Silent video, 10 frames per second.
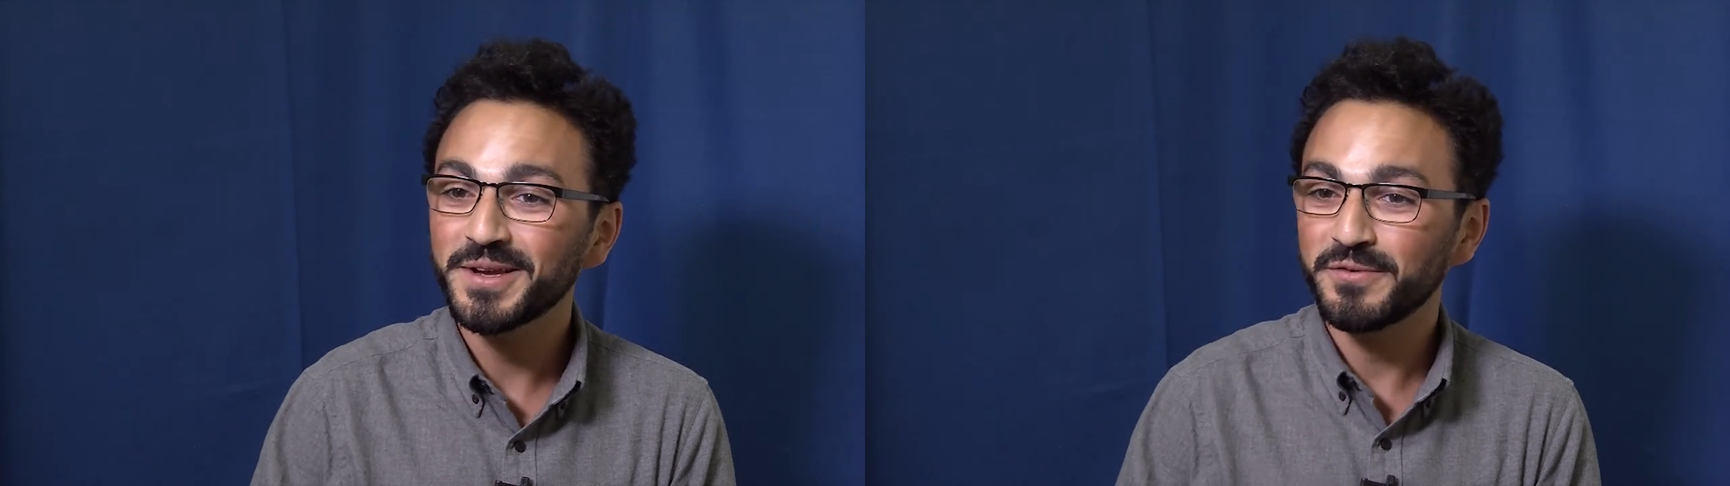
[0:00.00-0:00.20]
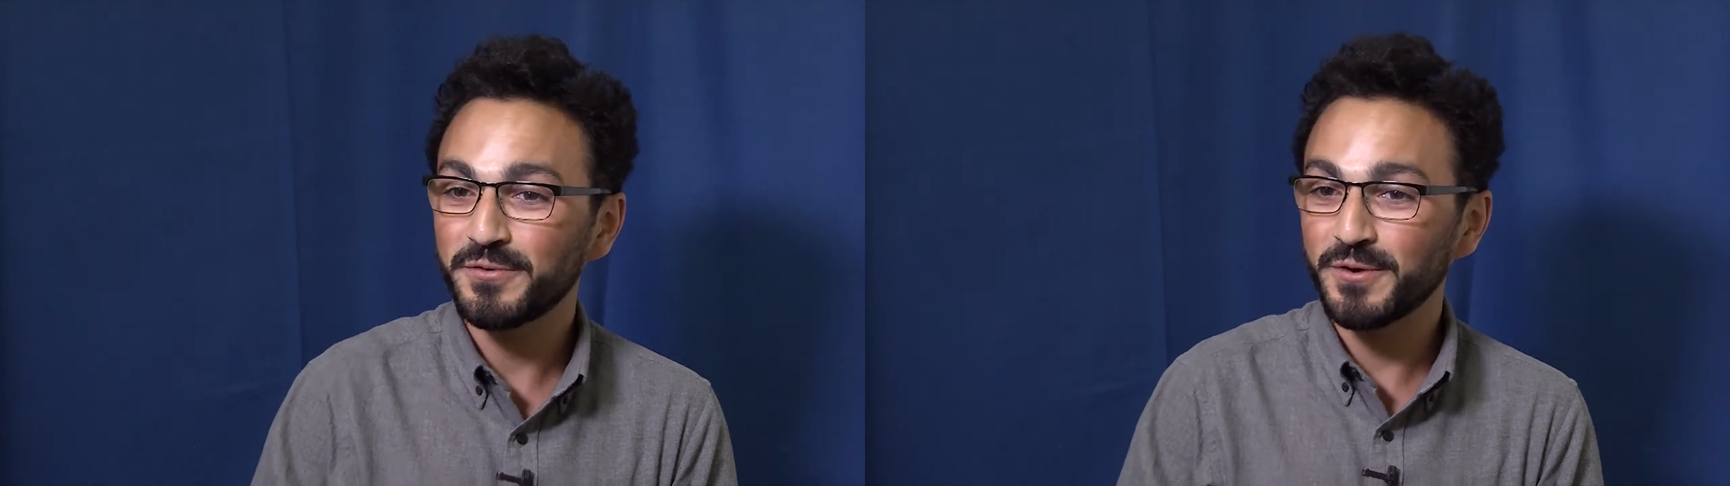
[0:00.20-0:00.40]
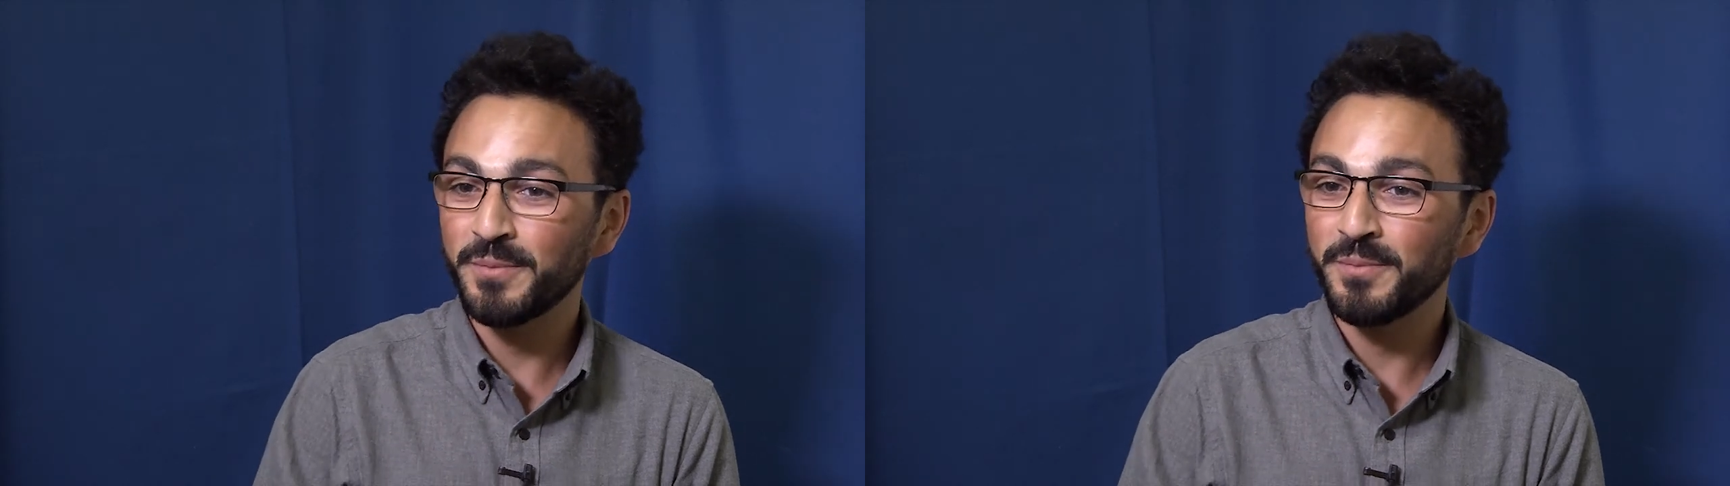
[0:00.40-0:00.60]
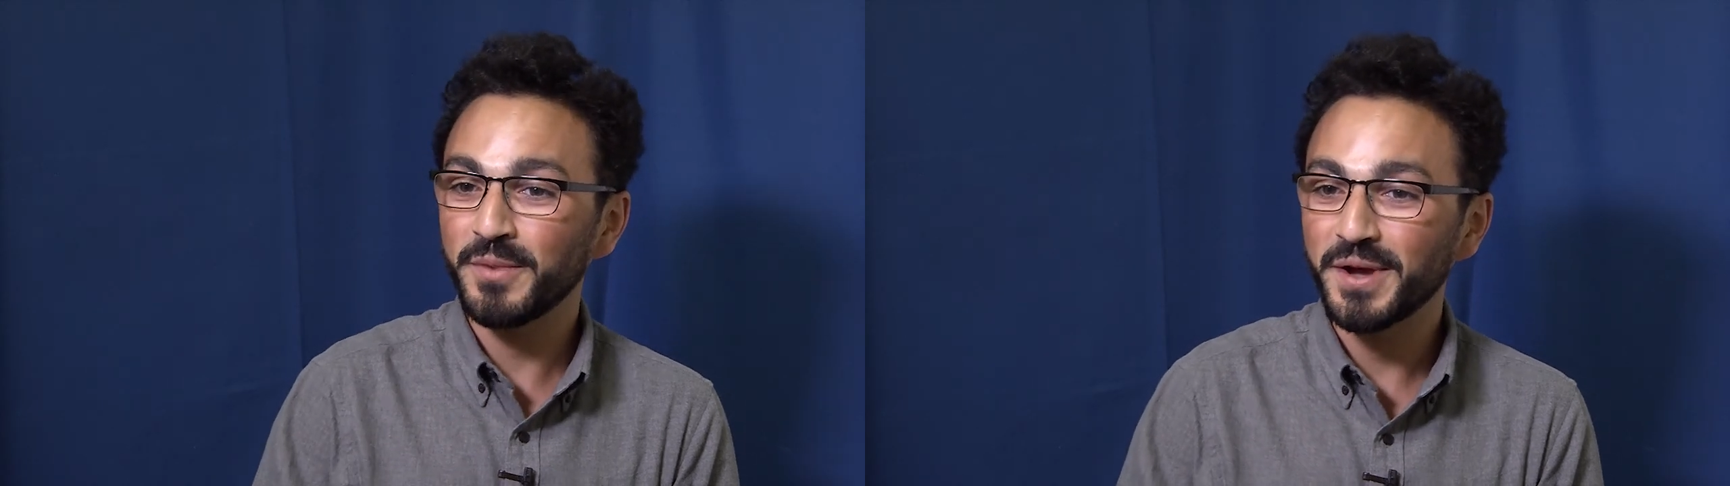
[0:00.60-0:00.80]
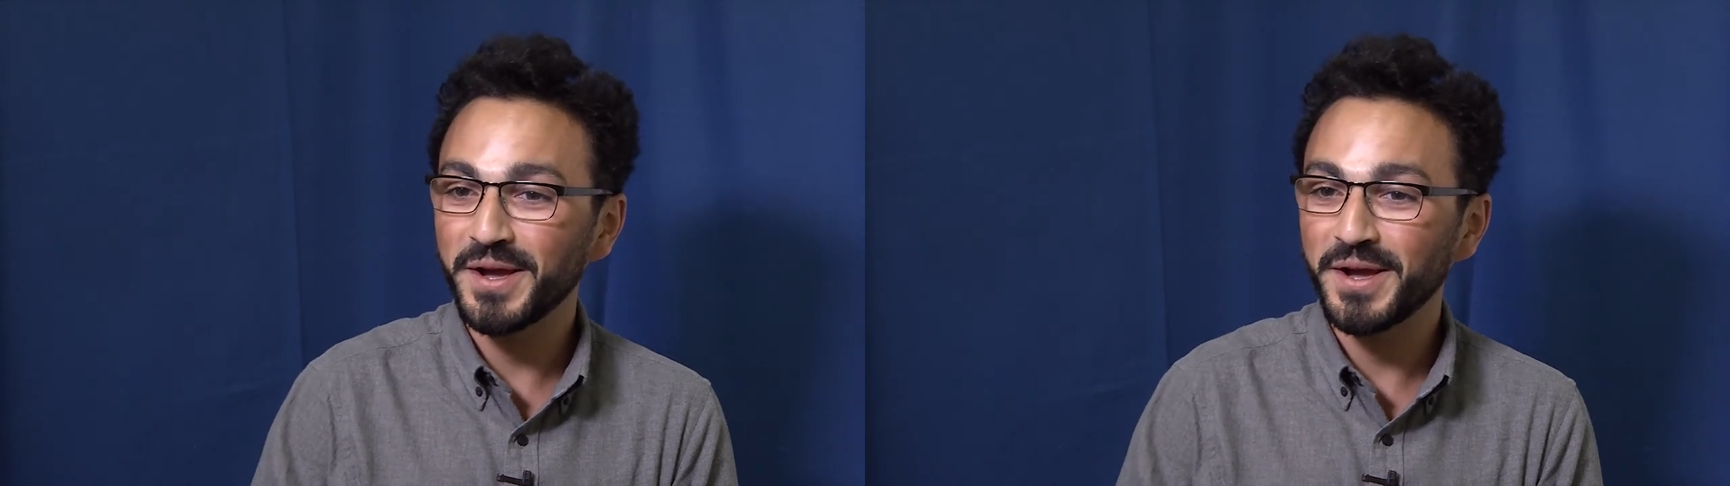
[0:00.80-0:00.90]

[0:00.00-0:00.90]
from